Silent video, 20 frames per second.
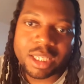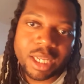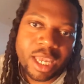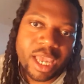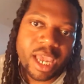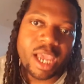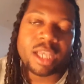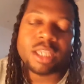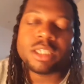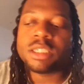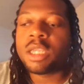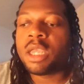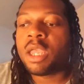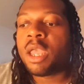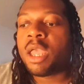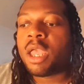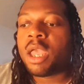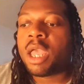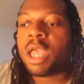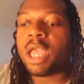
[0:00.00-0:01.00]
the case.
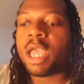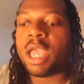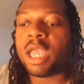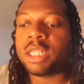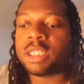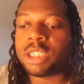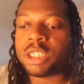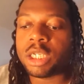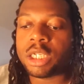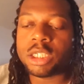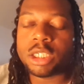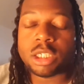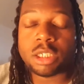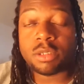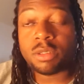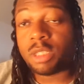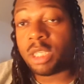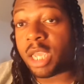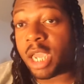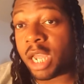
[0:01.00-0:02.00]
And since
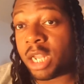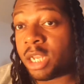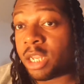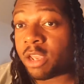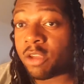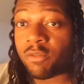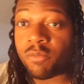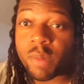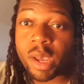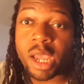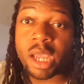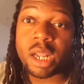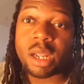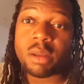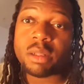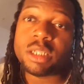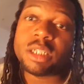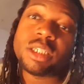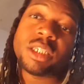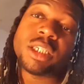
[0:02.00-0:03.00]
the ending of
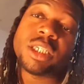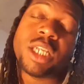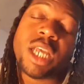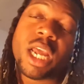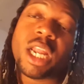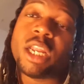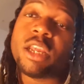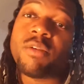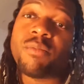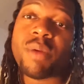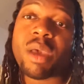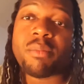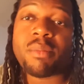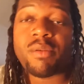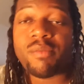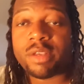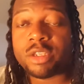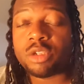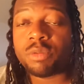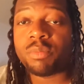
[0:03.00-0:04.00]

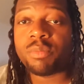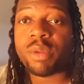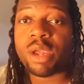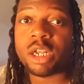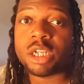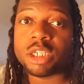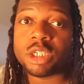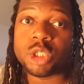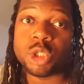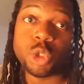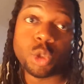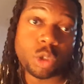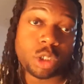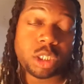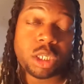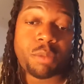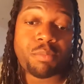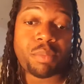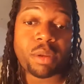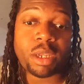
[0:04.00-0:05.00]
Batman v Superman is
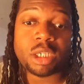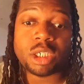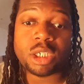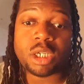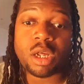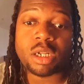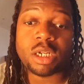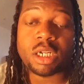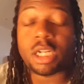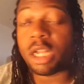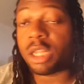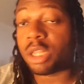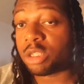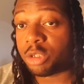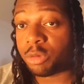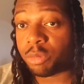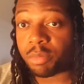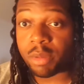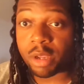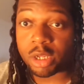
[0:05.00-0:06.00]
loosely based on the Death of
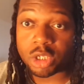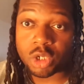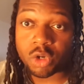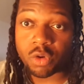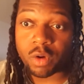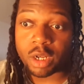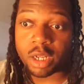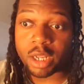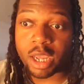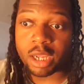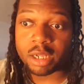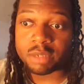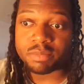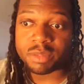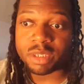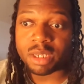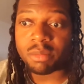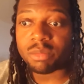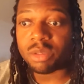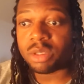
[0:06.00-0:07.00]
Superman storyline,
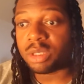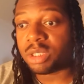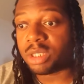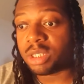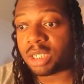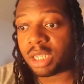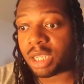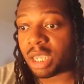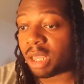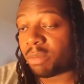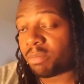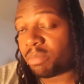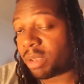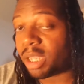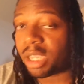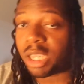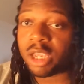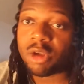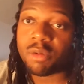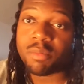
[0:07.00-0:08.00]
him
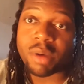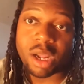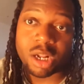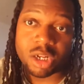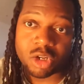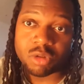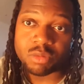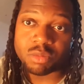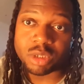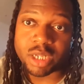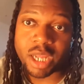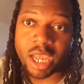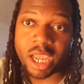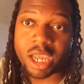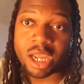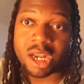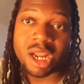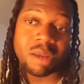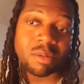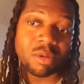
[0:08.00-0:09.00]
being killed by Doomsday
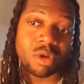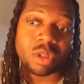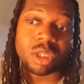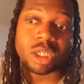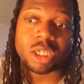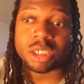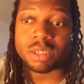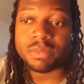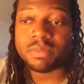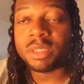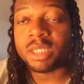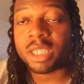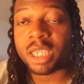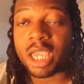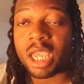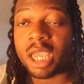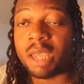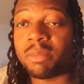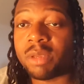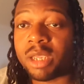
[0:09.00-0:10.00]
and him
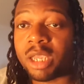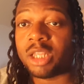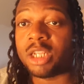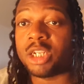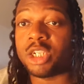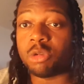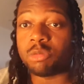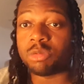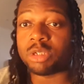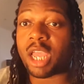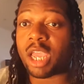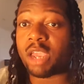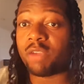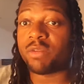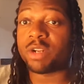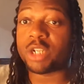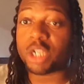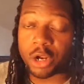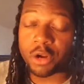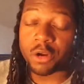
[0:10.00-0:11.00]
killing Doomsday in
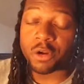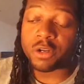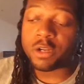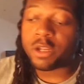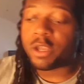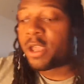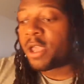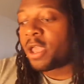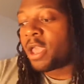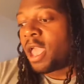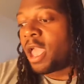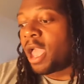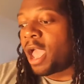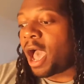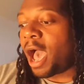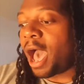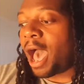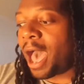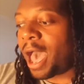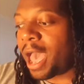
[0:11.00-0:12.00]
return,
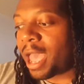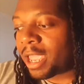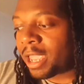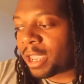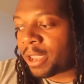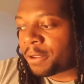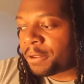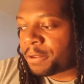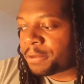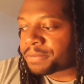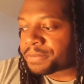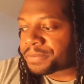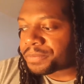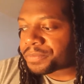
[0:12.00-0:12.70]
I